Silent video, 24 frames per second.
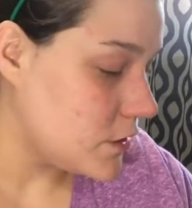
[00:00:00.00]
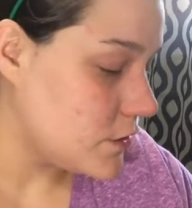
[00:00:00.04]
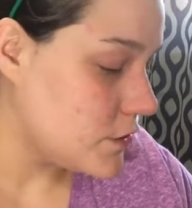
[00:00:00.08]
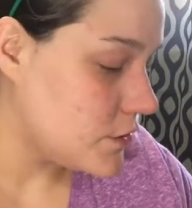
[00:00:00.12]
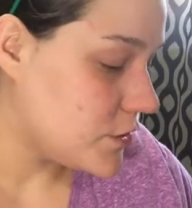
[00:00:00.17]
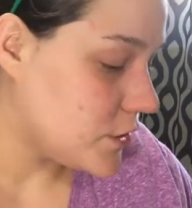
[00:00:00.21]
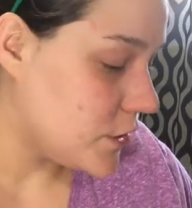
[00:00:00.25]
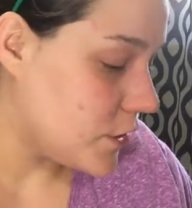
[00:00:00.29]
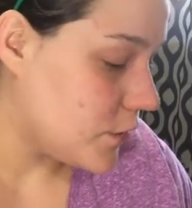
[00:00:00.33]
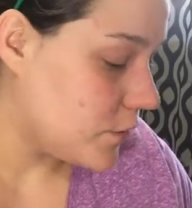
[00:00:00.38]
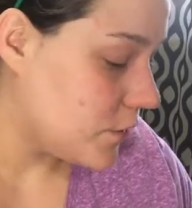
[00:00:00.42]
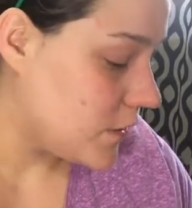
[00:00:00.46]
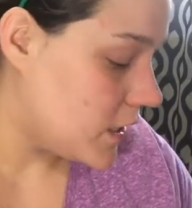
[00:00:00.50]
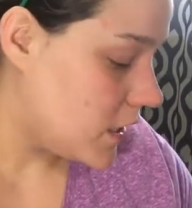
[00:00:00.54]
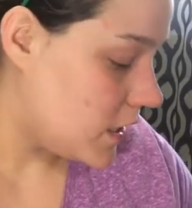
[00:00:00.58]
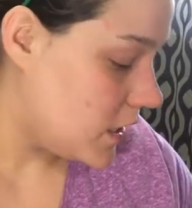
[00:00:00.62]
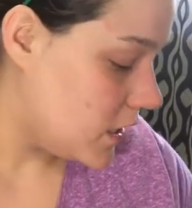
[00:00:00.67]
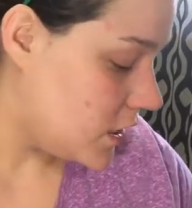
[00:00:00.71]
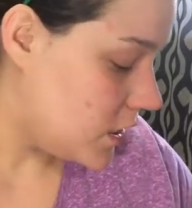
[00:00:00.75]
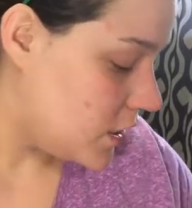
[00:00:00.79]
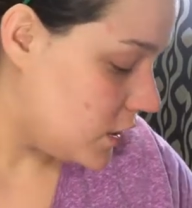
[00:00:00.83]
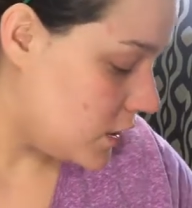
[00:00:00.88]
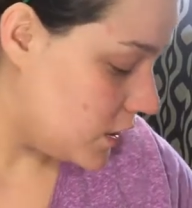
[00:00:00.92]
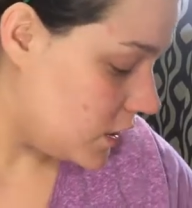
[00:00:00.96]
So
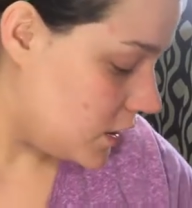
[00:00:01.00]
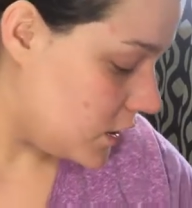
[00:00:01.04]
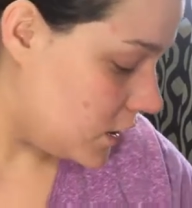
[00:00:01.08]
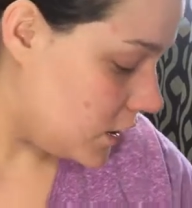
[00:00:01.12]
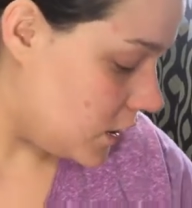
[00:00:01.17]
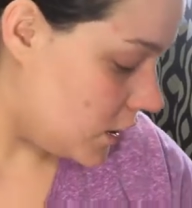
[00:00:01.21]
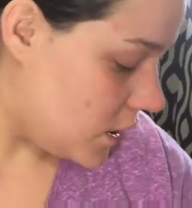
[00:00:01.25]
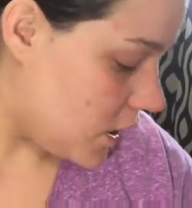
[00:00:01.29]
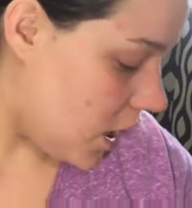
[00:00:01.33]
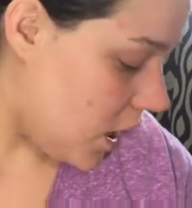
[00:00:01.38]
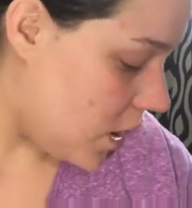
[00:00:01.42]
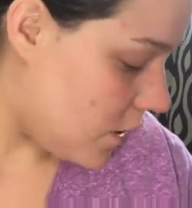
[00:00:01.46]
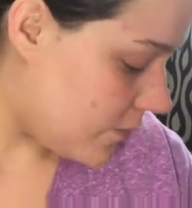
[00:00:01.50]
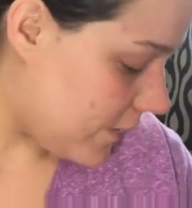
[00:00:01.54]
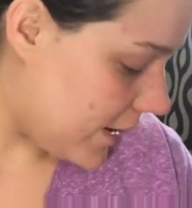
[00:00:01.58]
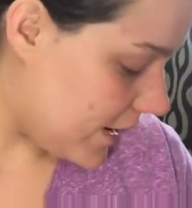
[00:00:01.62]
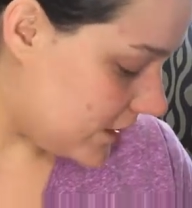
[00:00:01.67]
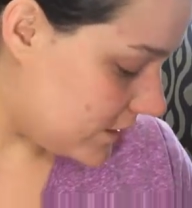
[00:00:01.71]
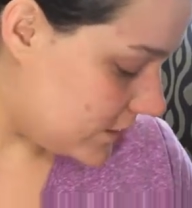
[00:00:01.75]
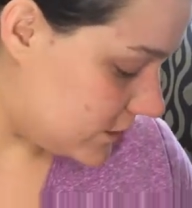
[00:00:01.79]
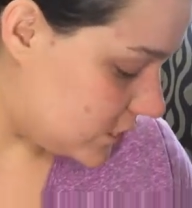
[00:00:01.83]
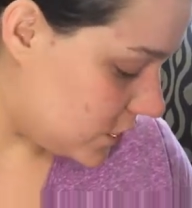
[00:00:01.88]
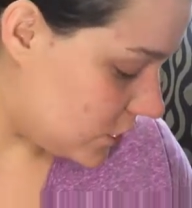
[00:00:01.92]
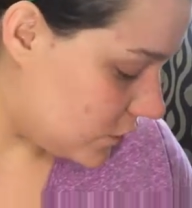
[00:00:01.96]
all
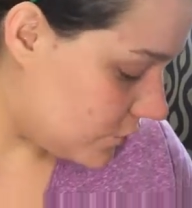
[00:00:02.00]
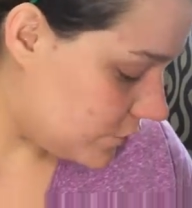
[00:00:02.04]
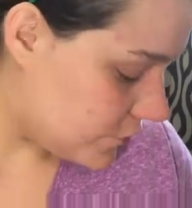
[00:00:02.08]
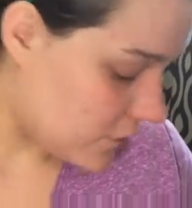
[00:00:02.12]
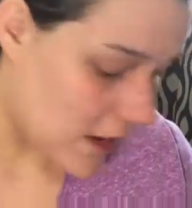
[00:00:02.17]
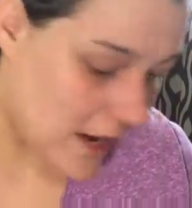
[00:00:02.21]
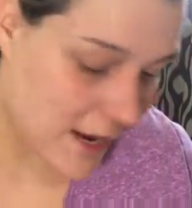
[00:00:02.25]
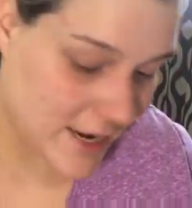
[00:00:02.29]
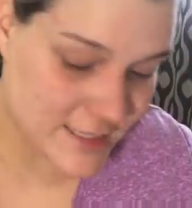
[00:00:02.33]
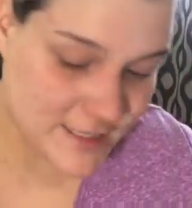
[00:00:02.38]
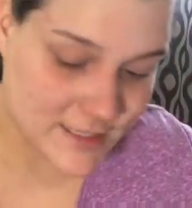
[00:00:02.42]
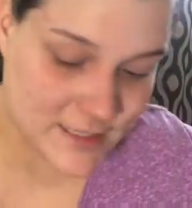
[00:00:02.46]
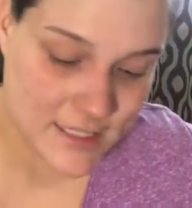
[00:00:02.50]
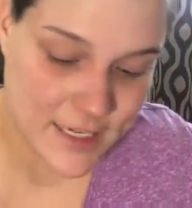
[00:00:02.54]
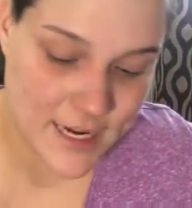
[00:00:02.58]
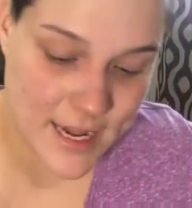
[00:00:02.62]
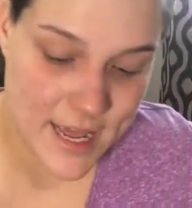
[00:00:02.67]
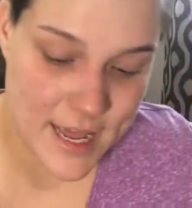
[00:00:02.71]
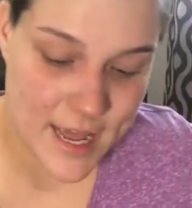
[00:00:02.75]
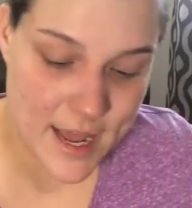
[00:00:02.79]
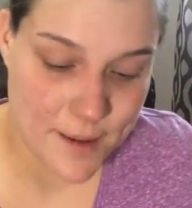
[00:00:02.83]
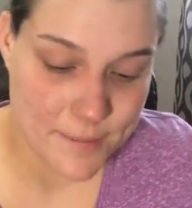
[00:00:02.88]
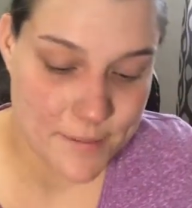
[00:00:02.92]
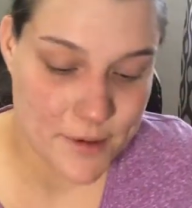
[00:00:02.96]
right, so for eyes
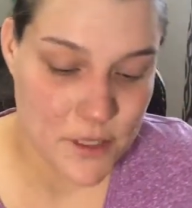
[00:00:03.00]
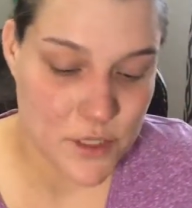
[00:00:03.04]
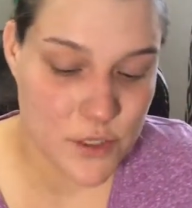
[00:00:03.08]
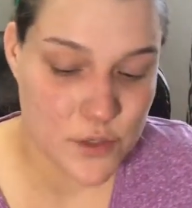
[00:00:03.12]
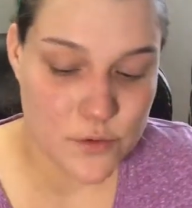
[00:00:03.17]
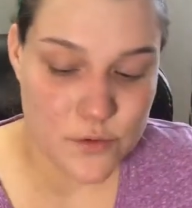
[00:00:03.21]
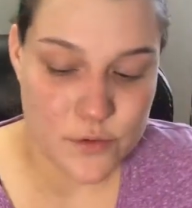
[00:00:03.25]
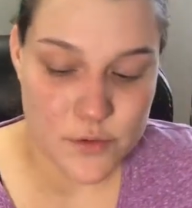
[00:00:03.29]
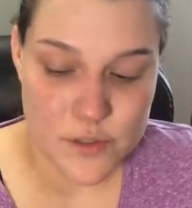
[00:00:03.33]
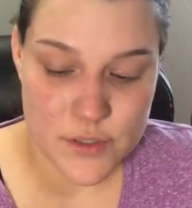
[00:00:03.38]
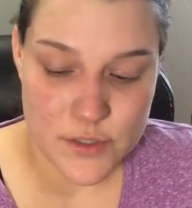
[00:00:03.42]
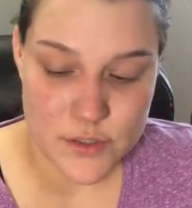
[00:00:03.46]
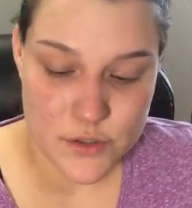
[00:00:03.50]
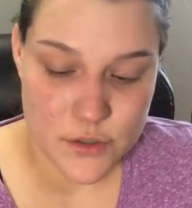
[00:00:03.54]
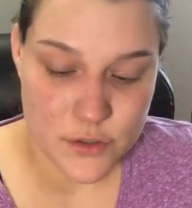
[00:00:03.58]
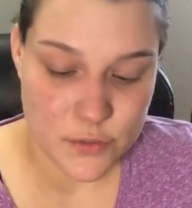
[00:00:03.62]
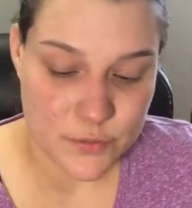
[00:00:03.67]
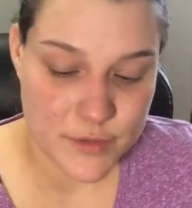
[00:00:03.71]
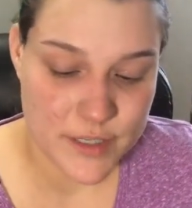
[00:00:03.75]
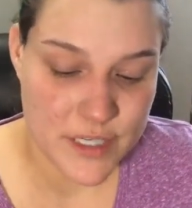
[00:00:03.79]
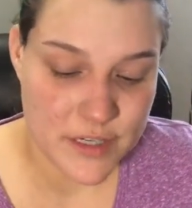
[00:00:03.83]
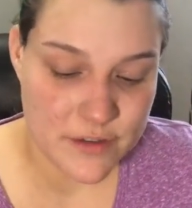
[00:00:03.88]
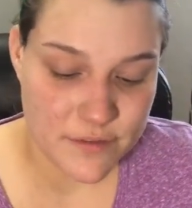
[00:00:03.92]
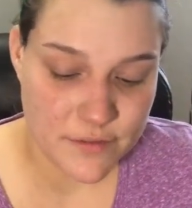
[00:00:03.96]
today I'm gonna use
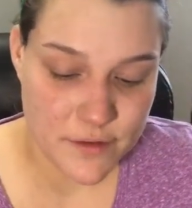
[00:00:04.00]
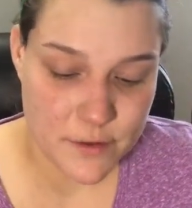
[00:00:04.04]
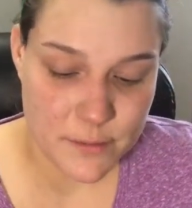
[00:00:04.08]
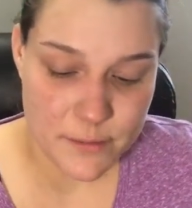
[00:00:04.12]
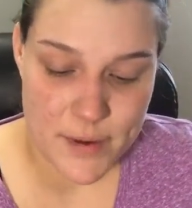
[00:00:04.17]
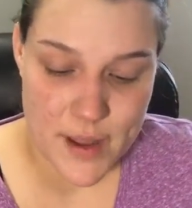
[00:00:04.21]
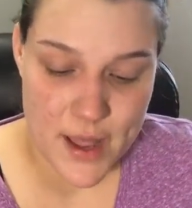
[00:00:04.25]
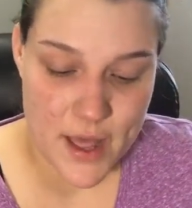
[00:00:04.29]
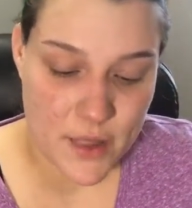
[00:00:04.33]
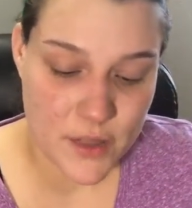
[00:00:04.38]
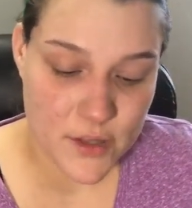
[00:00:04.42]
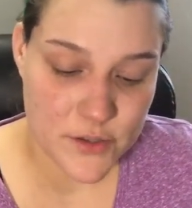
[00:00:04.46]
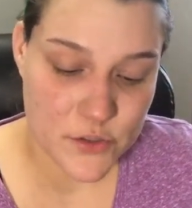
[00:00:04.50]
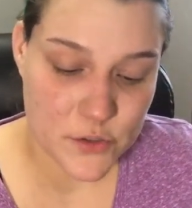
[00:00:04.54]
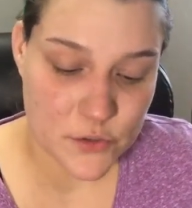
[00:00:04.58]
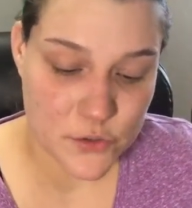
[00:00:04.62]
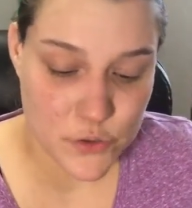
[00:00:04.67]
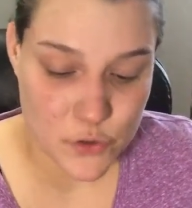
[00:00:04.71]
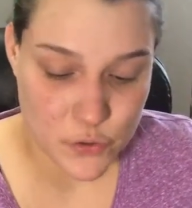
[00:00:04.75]
three different palettes, or